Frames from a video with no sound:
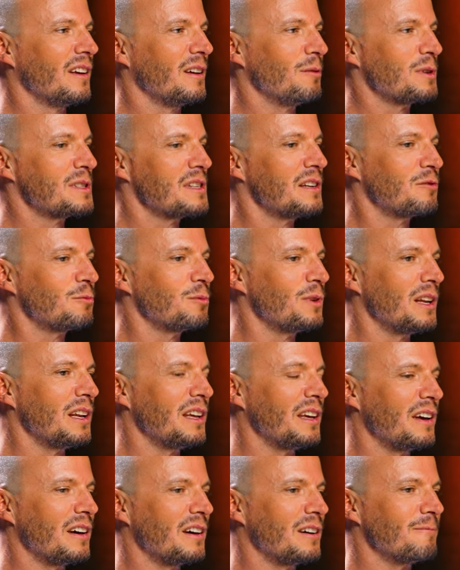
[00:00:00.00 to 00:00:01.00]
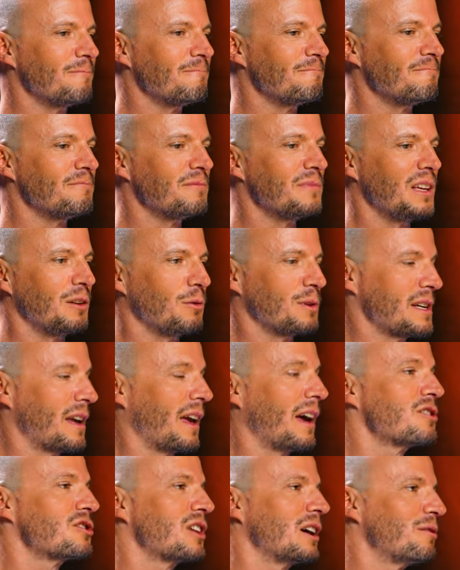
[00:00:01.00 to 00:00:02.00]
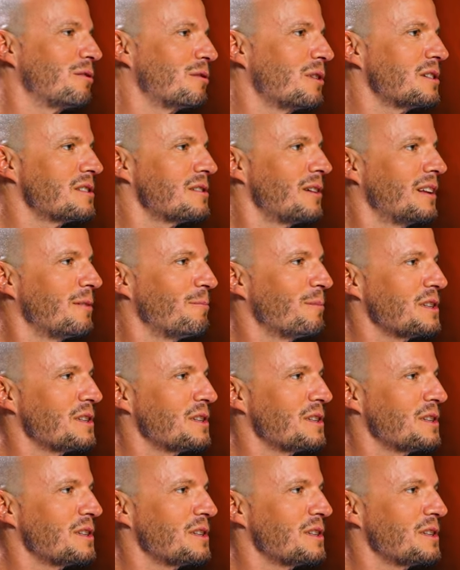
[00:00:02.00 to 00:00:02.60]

it was not really um, you know it was a cash cow for us, right?